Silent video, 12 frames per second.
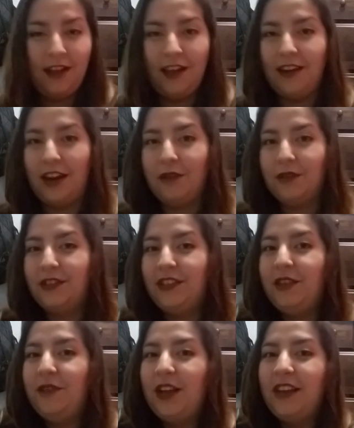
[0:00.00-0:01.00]
And I will
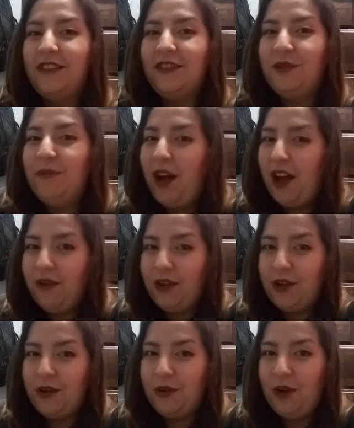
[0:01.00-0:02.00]
see you guys
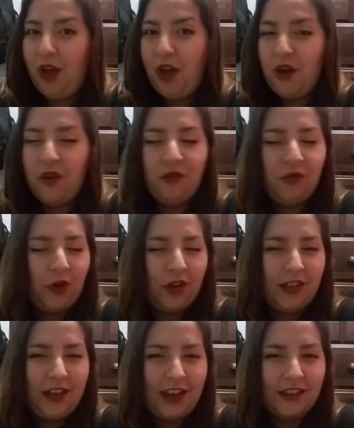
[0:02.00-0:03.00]
tomorrow for
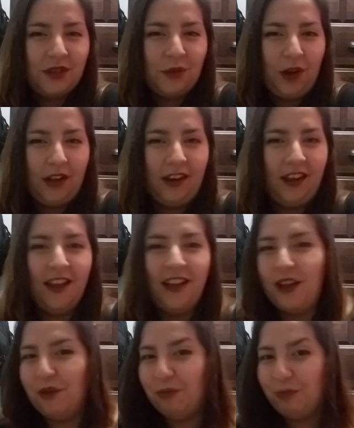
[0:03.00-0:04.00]
the next one.
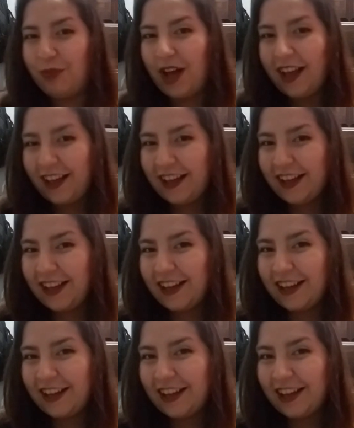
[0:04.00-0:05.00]

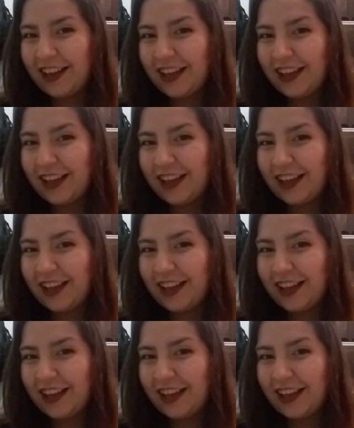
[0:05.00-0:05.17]
Bye!